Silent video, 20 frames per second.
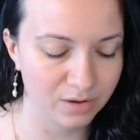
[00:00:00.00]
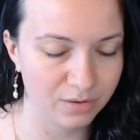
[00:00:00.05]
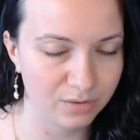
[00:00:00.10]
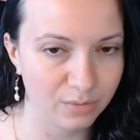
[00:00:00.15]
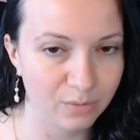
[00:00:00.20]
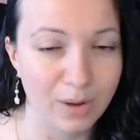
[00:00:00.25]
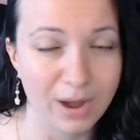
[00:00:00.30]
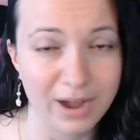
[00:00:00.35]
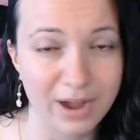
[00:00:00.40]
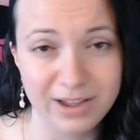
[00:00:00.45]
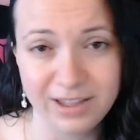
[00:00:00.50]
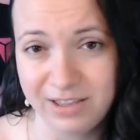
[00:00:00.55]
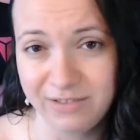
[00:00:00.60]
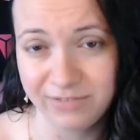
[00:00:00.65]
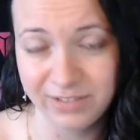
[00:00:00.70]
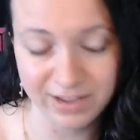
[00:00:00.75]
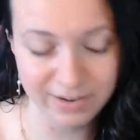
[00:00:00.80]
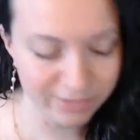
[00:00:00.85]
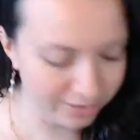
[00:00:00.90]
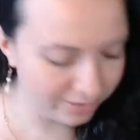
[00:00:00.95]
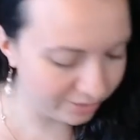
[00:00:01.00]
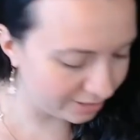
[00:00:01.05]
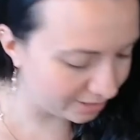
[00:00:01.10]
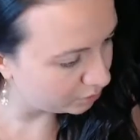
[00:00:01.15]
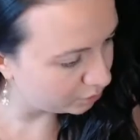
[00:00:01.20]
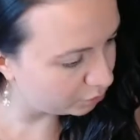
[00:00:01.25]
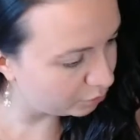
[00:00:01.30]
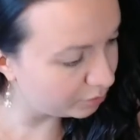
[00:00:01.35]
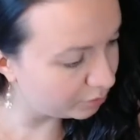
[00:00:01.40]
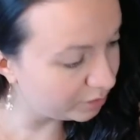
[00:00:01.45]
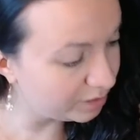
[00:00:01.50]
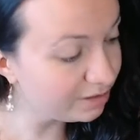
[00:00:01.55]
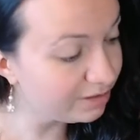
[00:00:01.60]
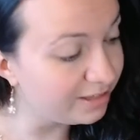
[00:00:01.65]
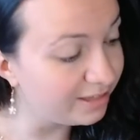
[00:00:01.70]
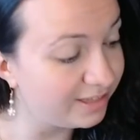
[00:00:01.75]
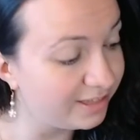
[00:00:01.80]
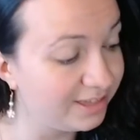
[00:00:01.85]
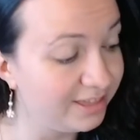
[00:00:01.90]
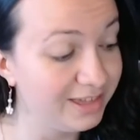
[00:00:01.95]
wacky flavors. Grilled
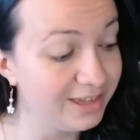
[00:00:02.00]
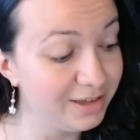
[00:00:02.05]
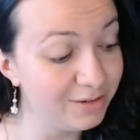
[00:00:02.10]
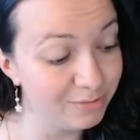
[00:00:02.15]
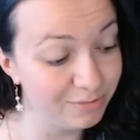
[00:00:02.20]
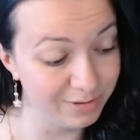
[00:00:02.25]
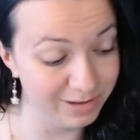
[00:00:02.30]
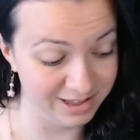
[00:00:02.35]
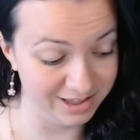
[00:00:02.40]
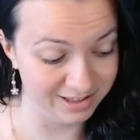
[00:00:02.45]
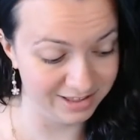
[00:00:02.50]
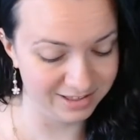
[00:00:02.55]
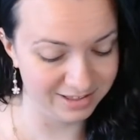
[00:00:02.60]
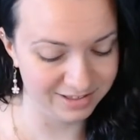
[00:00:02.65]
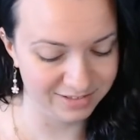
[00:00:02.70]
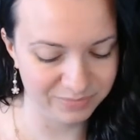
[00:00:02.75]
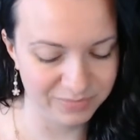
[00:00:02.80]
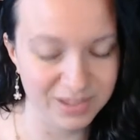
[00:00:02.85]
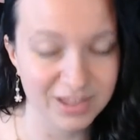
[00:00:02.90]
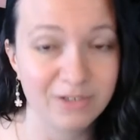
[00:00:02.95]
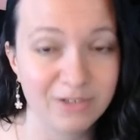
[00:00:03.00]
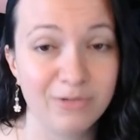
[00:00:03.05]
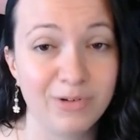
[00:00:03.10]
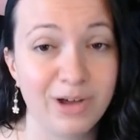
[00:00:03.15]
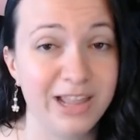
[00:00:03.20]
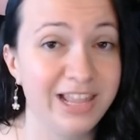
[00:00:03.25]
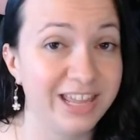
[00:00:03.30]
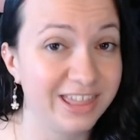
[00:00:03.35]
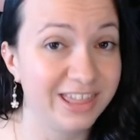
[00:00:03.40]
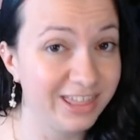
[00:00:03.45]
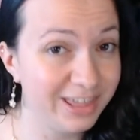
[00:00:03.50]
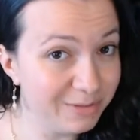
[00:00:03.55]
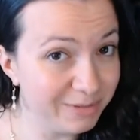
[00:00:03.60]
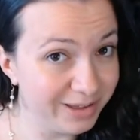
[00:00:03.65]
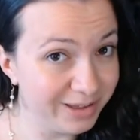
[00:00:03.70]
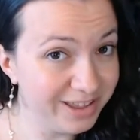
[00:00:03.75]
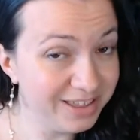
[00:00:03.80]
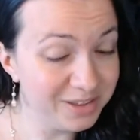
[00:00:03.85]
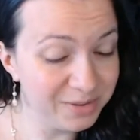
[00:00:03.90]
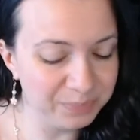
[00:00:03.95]
seaweed. Well, I like
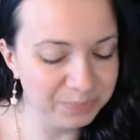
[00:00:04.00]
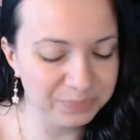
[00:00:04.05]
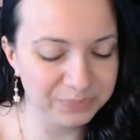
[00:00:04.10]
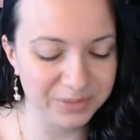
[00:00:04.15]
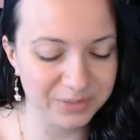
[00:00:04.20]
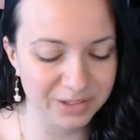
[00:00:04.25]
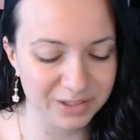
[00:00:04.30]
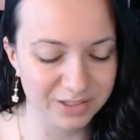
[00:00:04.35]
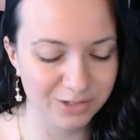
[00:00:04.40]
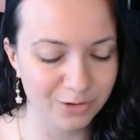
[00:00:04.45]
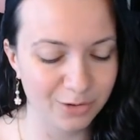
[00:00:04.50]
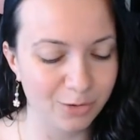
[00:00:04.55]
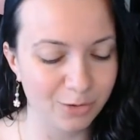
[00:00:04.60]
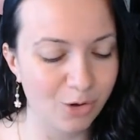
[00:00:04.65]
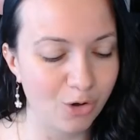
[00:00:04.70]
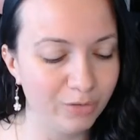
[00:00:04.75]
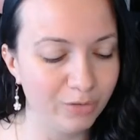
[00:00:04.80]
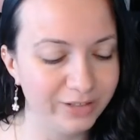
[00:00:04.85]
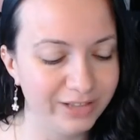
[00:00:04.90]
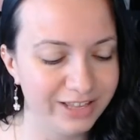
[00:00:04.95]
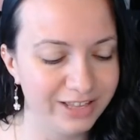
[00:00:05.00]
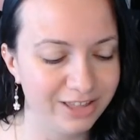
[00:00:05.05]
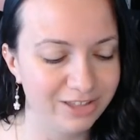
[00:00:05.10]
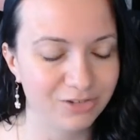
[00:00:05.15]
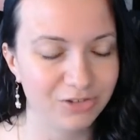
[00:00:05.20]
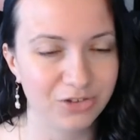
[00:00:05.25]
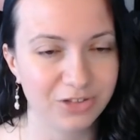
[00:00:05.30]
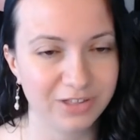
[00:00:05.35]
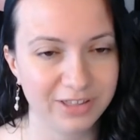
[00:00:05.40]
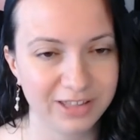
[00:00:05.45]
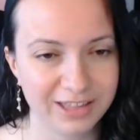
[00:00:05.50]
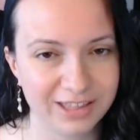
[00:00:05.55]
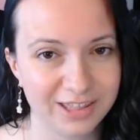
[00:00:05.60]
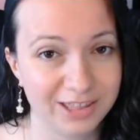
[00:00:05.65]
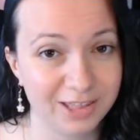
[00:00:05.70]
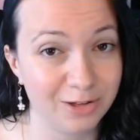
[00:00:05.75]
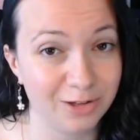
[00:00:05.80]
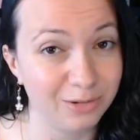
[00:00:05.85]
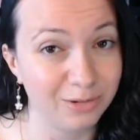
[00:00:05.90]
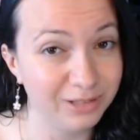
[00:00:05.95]
seaweed. So hopefully these are just like
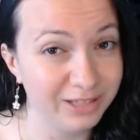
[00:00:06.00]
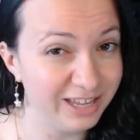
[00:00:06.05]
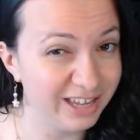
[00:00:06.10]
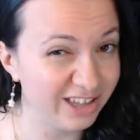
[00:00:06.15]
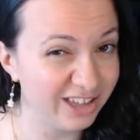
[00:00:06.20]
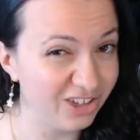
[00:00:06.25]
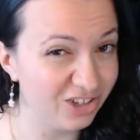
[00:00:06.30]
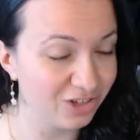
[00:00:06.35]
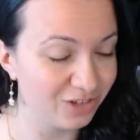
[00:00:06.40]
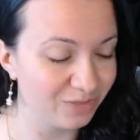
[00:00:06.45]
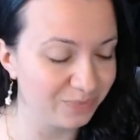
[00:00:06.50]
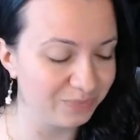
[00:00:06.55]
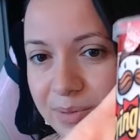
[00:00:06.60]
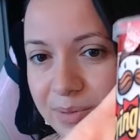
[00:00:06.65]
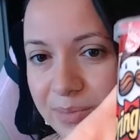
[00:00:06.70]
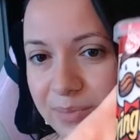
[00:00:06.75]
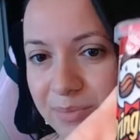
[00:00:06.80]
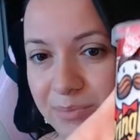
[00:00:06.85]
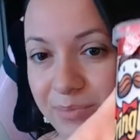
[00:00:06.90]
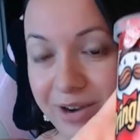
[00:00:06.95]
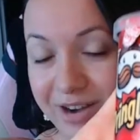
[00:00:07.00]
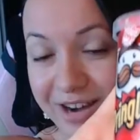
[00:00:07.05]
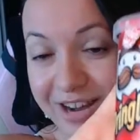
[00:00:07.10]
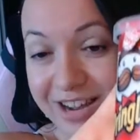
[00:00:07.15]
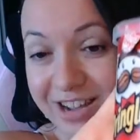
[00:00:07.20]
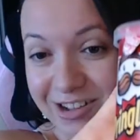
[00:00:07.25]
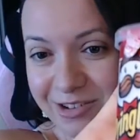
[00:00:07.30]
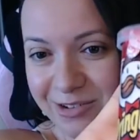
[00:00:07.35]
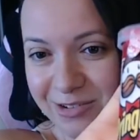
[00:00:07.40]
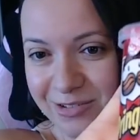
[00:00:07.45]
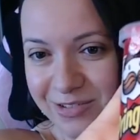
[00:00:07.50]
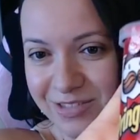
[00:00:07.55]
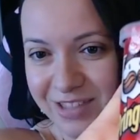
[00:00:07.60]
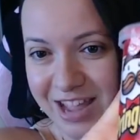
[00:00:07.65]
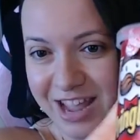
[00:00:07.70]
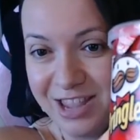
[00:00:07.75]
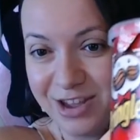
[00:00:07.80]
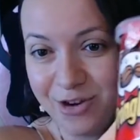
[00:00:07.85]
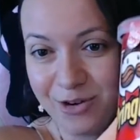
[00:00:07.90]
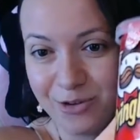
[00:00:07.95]
salty-ish. Pringles
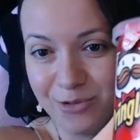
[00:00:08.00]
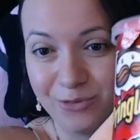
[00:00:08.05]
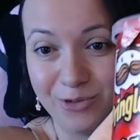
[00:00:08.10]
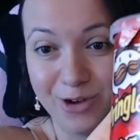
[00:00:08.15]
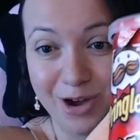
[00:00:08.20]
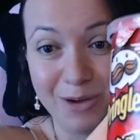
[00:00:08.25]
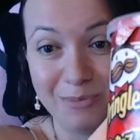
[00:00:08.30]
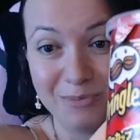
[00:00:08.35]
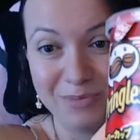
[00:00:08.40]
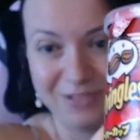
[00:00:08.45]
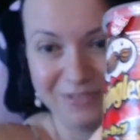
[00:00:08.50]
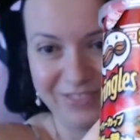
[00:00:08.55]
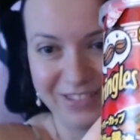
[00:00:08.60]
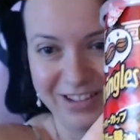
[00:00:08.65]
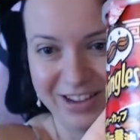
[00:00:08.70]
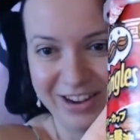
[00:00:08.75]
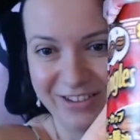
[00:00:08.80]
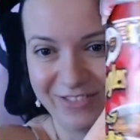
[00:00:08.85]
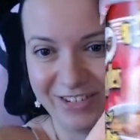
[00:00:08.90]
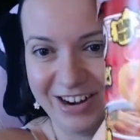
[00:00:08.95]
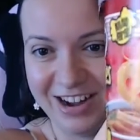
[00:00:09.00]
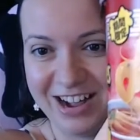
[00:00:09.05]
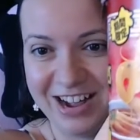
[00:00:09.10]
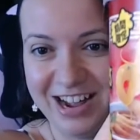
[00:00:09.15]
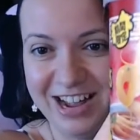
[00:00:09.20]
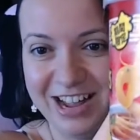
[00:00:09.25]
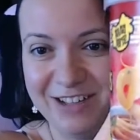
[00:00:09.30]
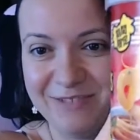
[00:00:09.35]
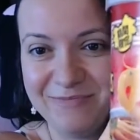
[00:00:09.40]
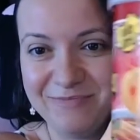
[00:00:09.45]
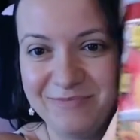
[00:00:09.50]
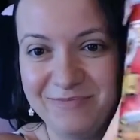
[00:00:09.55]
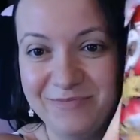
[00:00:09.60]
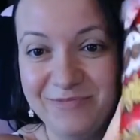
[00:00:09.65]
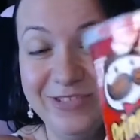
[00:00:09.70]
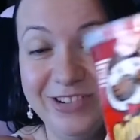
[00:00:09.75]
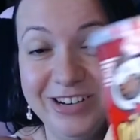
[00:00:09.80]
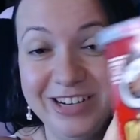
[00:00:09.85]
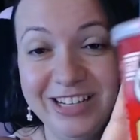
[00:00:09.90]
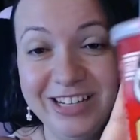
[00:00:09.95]
and their ramen flavor. I am
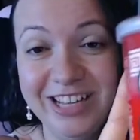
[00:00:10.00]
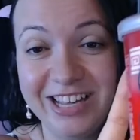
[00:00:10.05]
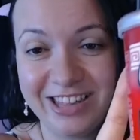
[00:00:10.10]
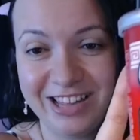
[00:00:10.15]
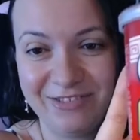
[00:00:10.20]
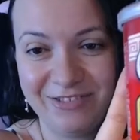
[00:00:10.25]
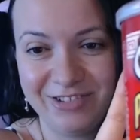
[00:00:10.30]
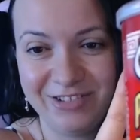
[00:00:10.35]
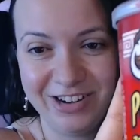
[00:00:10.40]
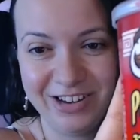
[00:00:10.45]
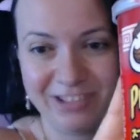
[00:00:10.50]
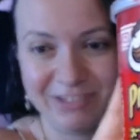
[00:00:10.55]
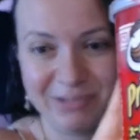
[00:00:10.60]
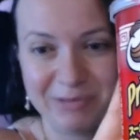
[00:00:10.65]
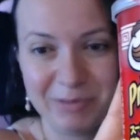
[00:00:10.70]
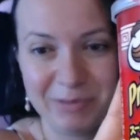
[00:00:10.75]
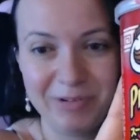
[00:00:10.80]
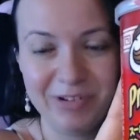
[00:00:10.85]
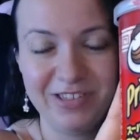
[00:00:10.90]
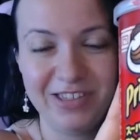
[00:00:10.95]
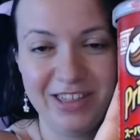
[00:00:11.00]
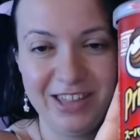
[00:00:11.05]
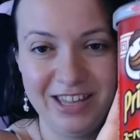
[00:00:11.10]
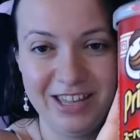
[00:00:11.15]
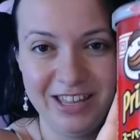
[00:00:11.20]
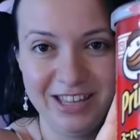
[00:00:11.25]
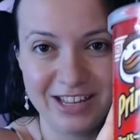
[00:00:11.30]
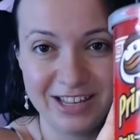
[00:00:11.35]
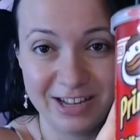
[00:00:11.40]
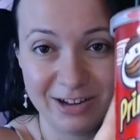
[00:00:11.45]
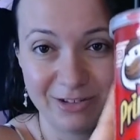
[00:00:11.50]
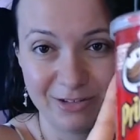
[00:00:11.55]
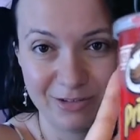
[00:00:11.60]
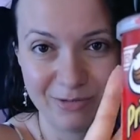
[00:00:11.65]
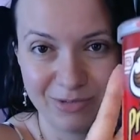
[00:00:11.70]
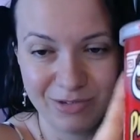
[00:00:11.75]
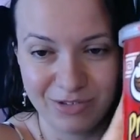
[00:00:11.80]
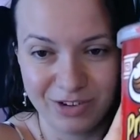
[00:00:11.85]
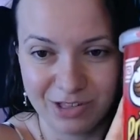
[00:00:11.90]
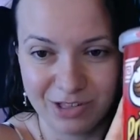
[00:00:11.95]
really excited for this. I remember seeing
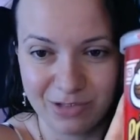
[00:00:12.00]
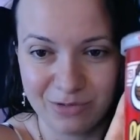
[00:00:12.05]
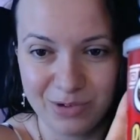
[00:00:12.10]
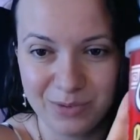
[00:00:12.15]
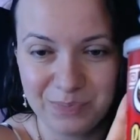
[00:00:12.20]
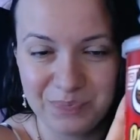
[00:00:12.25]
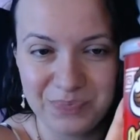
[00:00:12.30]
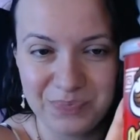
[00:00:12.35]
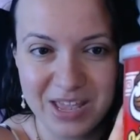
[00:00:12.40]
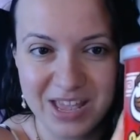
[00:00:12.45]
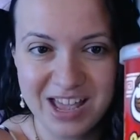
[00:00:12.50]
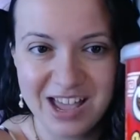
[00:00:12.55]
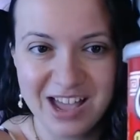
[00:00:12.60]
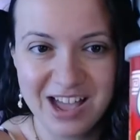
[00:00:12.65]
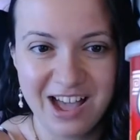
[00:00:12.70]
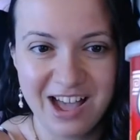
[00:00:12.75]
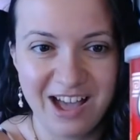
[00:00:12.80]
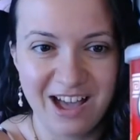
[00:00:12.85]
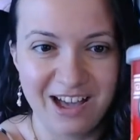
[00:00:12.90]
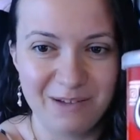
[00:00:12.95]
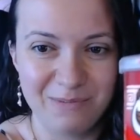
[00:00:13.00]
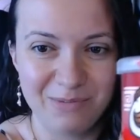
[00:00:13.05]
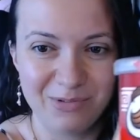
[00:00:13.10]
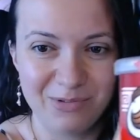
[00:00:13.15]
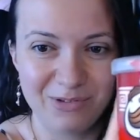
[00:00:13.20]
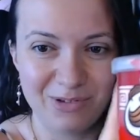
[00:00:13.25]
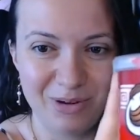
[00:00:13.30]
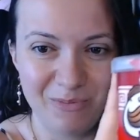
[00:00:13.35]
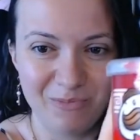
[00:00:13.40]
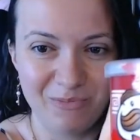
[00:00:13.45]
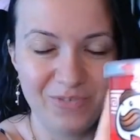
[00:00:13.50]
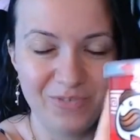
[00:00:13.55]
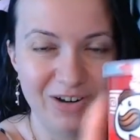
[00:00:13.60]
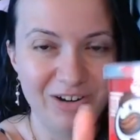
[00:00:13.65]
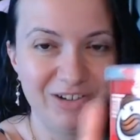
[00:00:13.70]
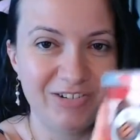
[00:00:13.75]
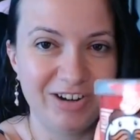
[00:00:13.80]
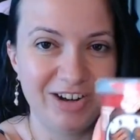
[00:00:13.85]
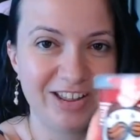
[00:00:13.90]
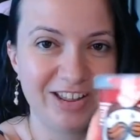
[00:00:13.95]
announcements for this one. So I'm very,
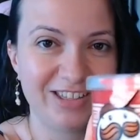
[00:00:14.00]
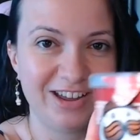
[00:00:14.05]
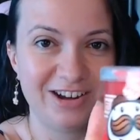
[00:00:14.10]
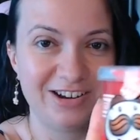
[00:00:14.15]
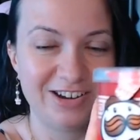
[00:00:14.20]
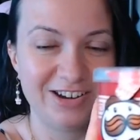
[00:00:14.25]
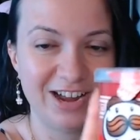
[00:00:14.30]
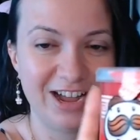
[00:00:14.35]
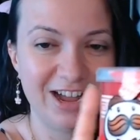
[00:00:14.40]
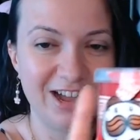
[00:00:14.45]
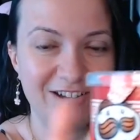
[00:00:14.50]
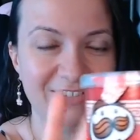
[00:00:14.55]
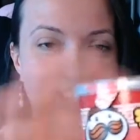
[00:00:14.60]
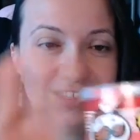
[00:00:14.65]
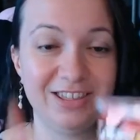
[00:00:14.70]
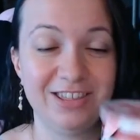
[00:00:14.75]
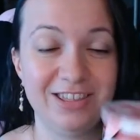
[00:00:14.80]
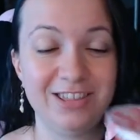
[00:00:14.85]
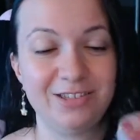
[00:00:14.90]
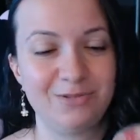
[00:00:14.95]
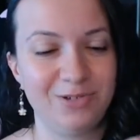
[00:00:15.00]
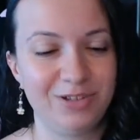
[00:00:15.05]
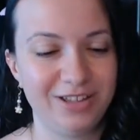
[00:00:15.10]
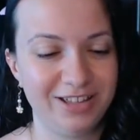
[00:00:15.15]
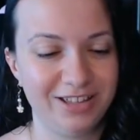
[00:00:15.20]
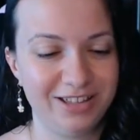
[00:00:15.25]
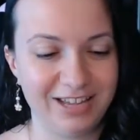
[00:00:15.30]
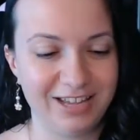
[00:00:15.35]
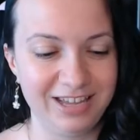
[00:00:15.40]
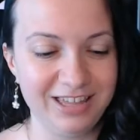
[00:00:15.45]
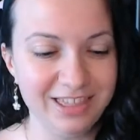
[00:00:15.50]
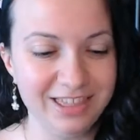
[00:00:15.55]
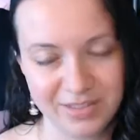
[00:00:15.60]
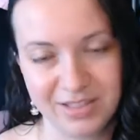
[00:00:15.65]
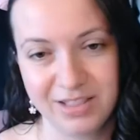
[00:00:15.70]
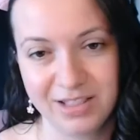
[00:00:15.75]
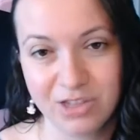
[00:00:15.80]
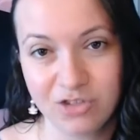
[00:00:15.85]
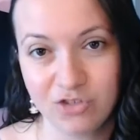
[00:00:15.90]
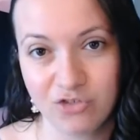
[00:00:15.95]
very excited on how this is going to taste.
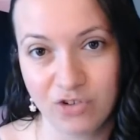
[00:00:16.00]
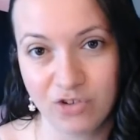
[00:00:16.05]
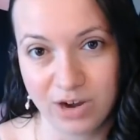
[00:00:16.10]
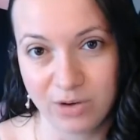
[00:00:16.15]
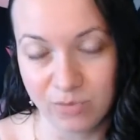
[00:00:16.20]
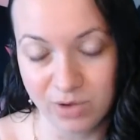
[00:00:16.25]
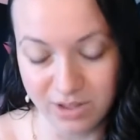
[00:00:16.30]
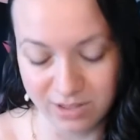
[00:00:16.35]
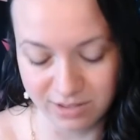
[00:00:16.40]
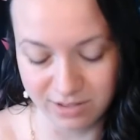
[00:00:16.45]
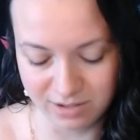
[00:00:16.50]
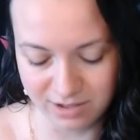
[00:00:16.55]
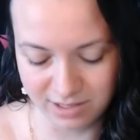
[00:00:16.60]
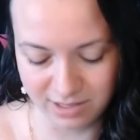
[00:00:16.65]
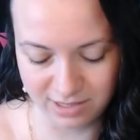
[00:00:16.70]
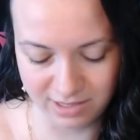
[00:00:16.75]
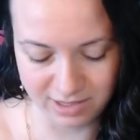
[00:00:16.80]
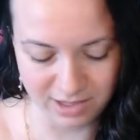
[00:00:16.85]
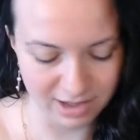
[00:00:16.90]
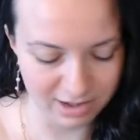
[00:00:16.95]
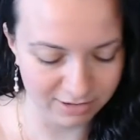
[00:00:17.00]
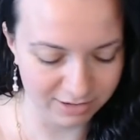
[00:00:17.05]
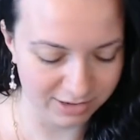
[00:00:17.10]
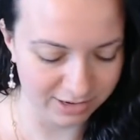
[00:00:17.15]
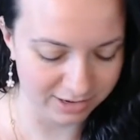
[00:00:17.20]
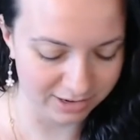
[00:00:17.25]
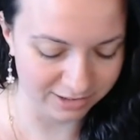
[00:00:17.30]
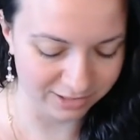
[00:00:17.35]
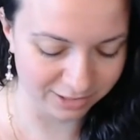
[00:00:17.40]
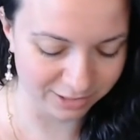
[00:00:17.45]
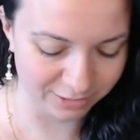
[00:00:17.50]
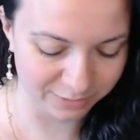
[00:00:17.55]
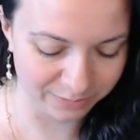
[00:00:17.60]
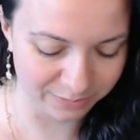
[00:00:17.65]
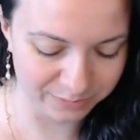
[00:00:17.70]
Let's try one and see how it is.